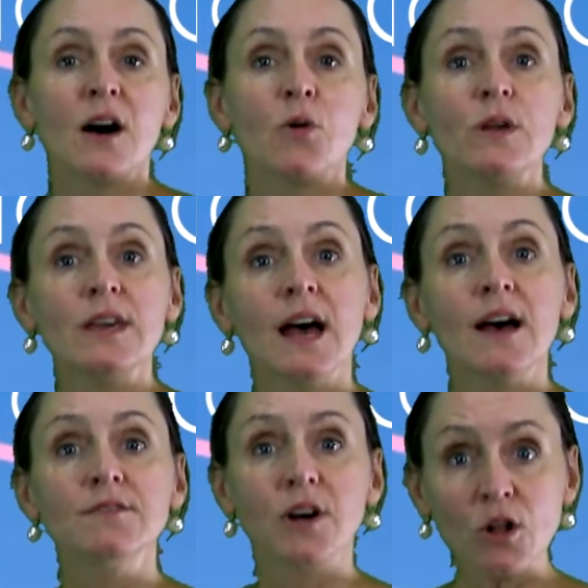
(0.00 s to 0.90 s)
We
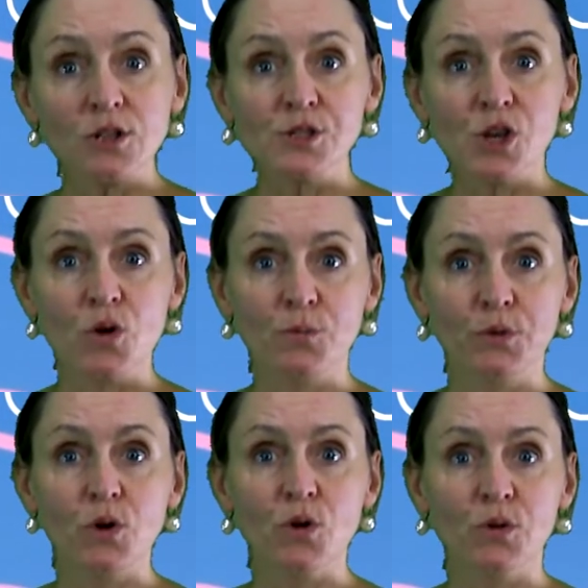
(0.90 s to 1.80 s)
have also
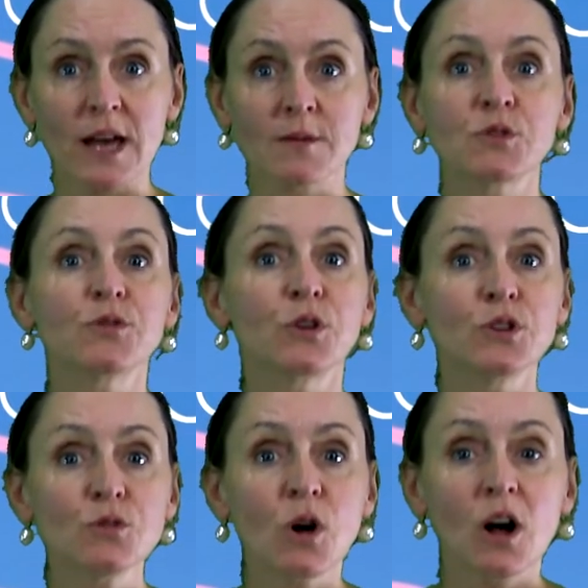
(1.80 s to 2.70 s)
programmed for
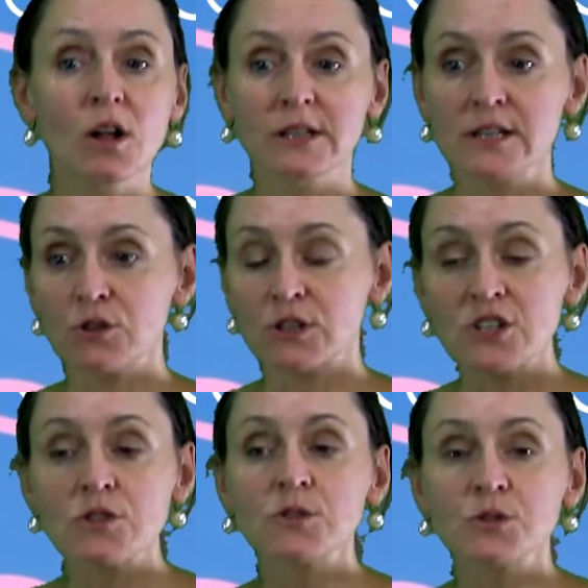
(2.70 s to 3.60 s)
you all
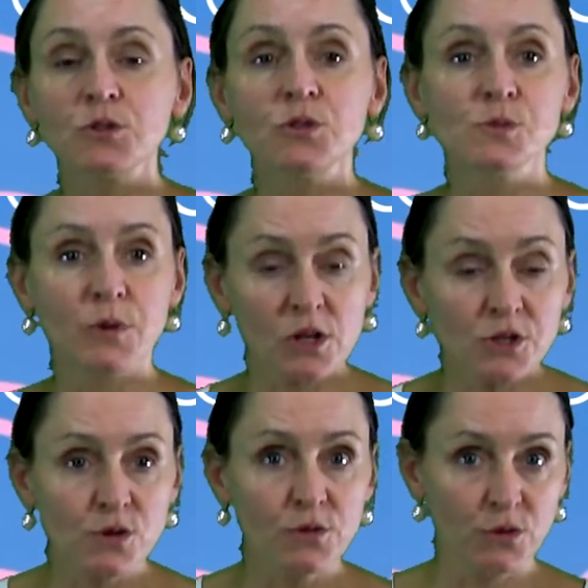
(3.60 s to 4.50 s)
international students, but
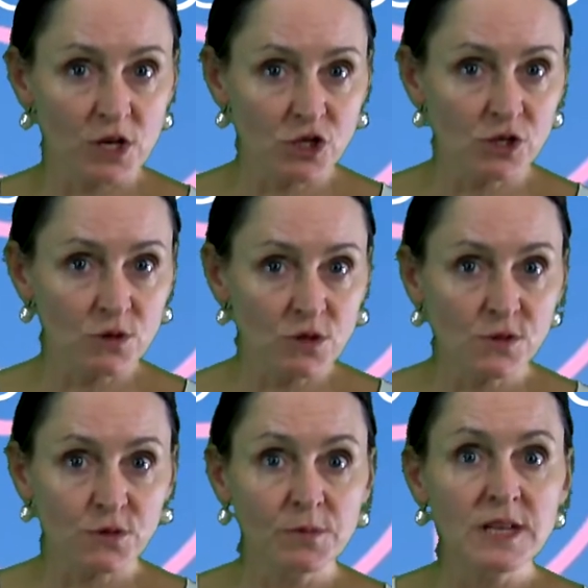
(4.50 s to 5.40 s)
also French students
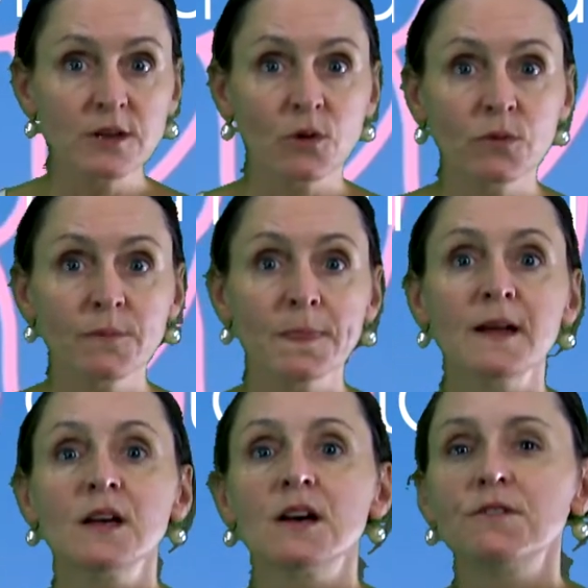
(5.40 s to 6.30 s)
from Lyon,
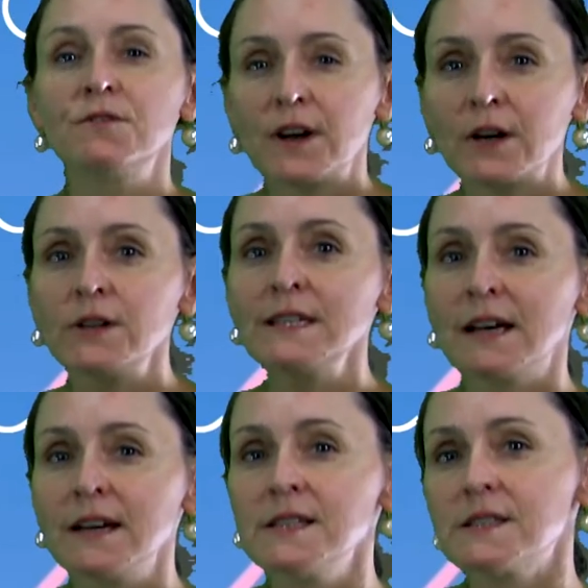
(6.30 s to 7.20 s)
a very
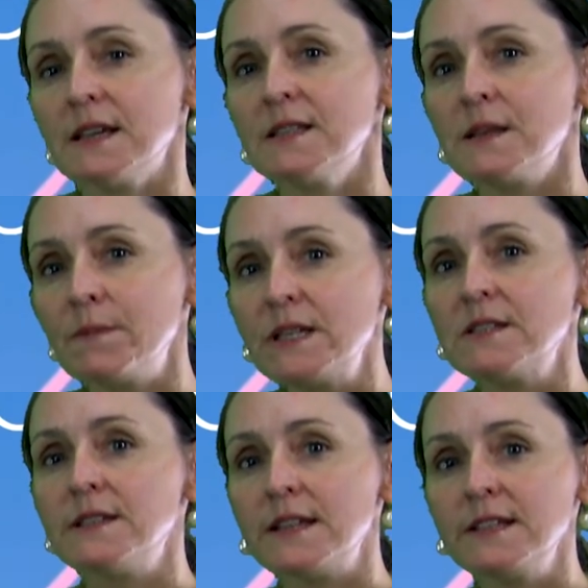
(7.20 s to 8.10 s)
nice exhibit
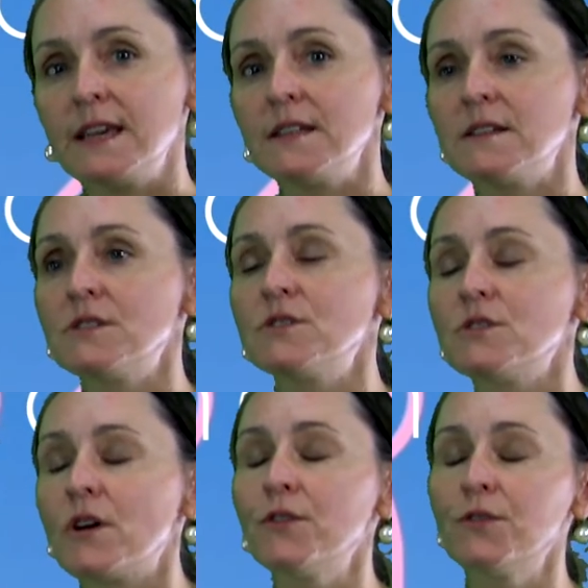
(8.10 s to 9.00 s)
dedicated to
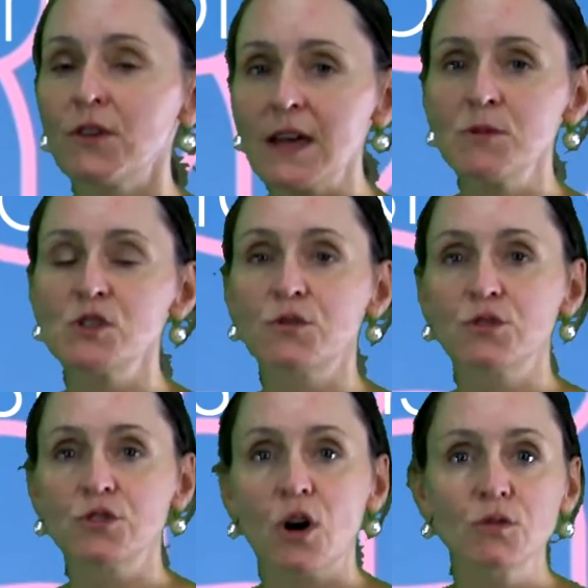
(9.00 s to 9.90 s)
a famous
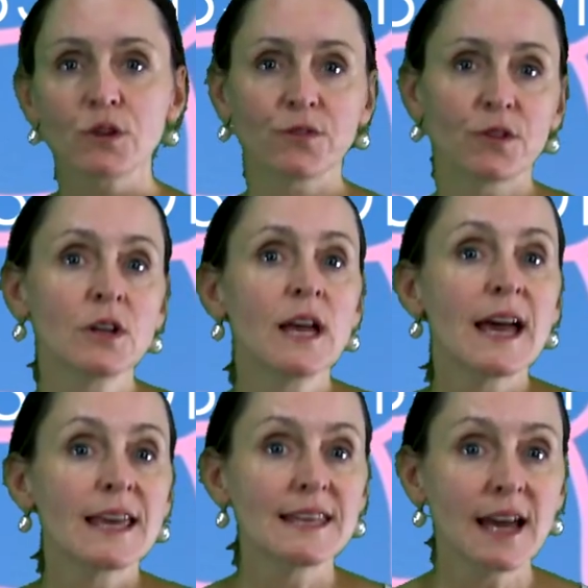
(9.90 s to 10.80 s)
photographer,
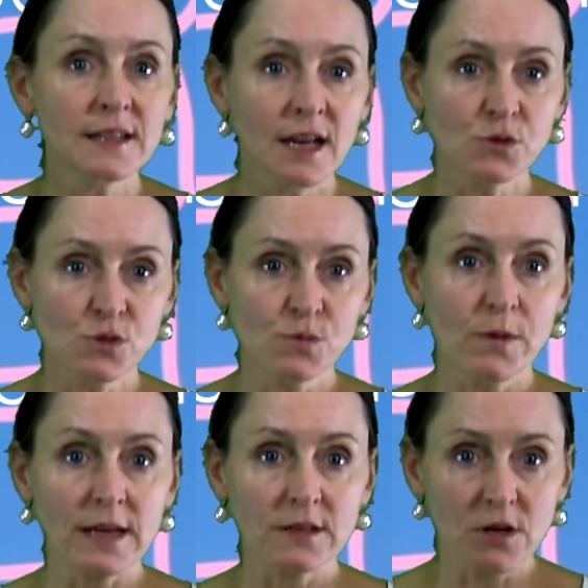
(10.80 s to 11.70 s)
Yann Arthus
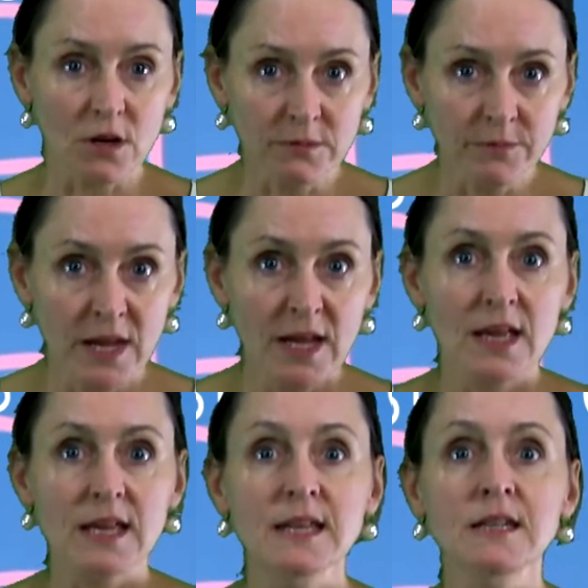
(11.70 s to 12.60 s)
Bertrand,
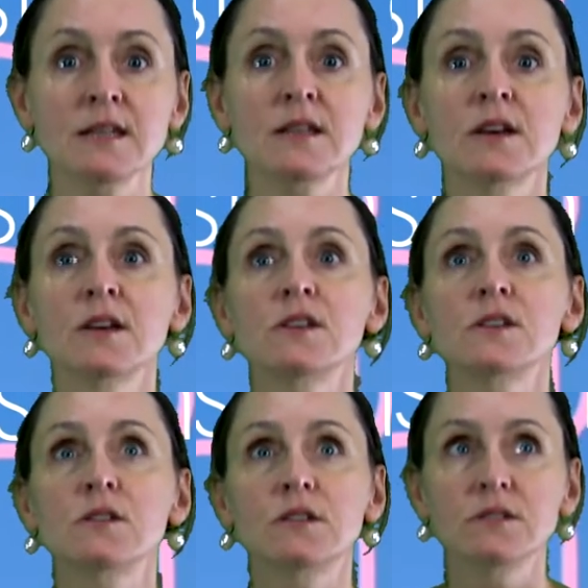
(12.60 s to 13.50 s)
in
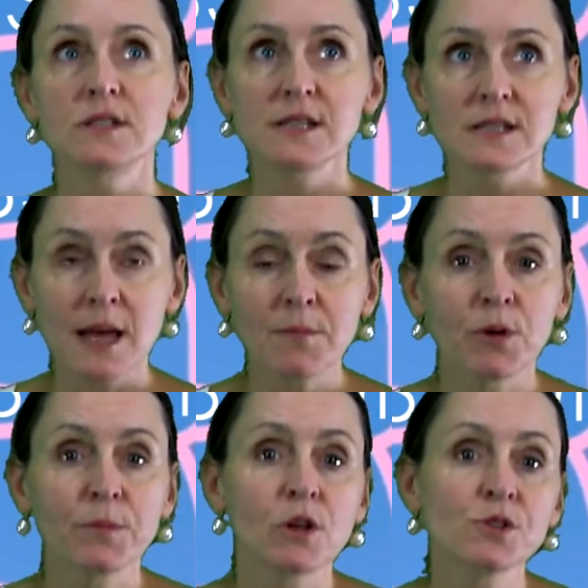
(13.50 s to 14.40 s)
December,
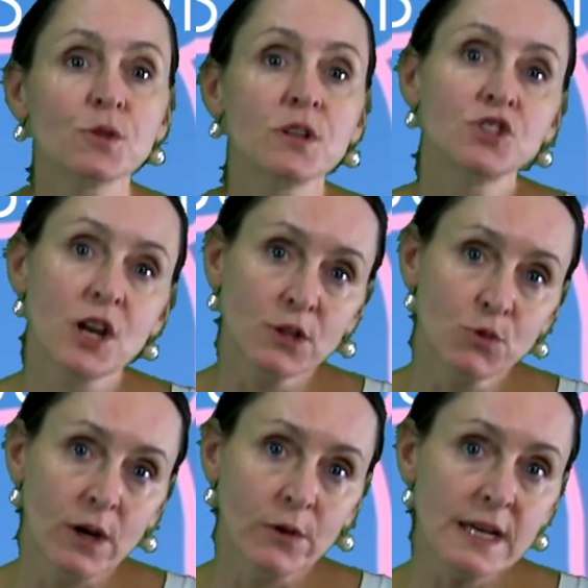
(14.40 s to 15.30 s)
but also in
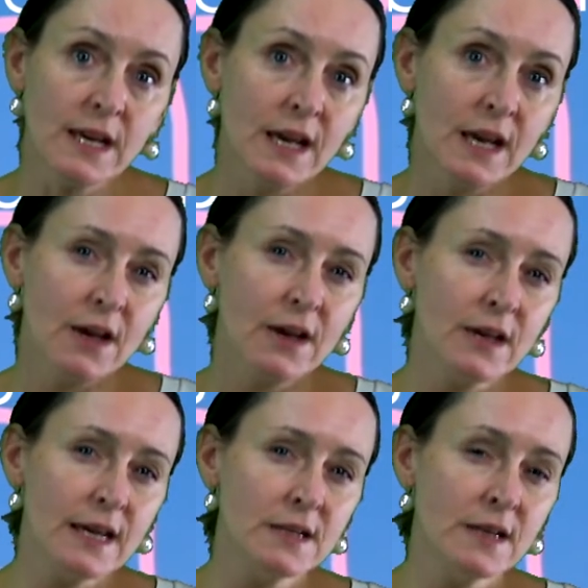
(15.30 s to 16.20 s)
January,
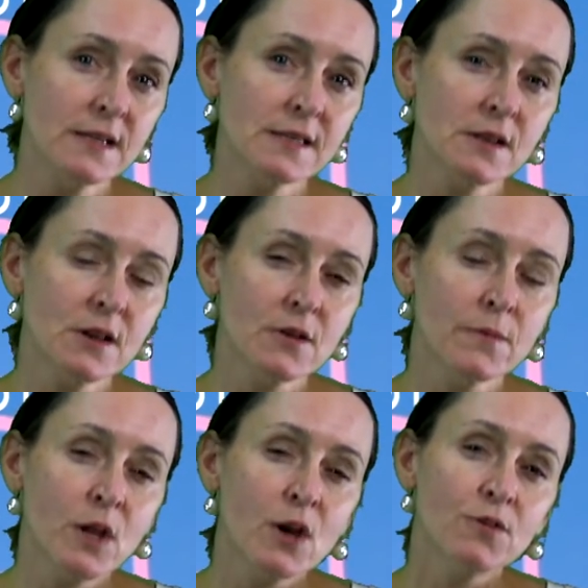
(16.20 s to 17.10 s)
and his
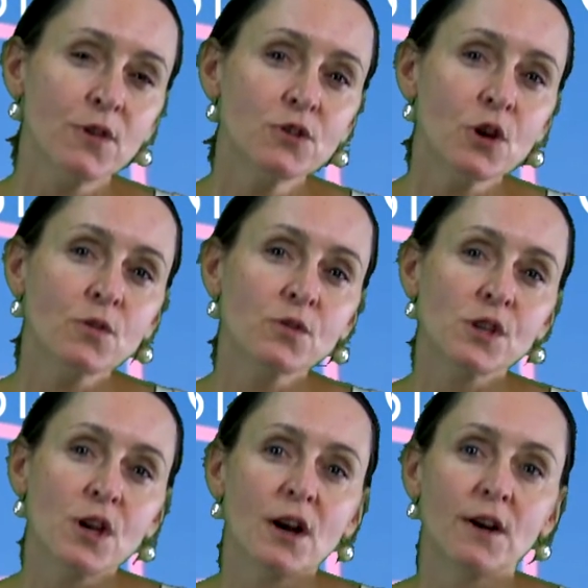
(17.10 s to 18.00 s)
photos
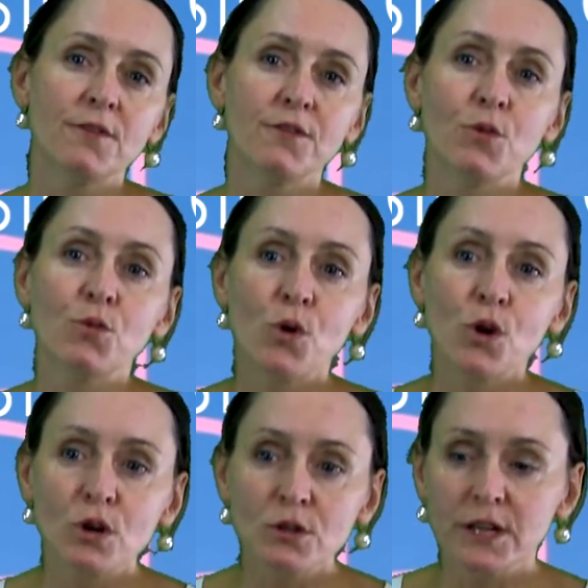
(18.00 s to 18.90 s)
of the
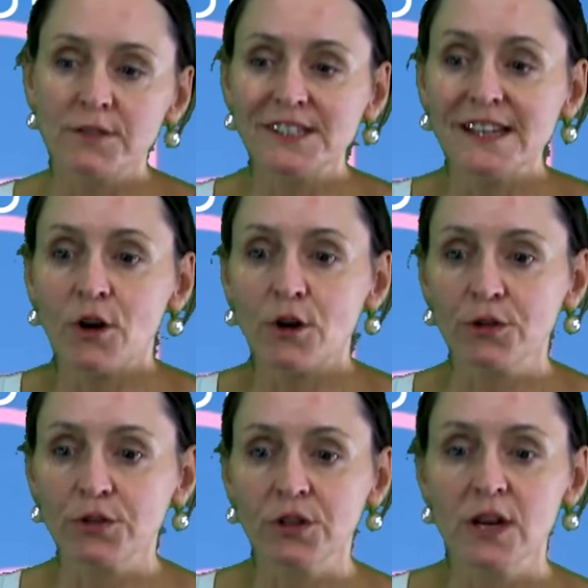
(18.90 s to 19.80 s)
world, of the earth,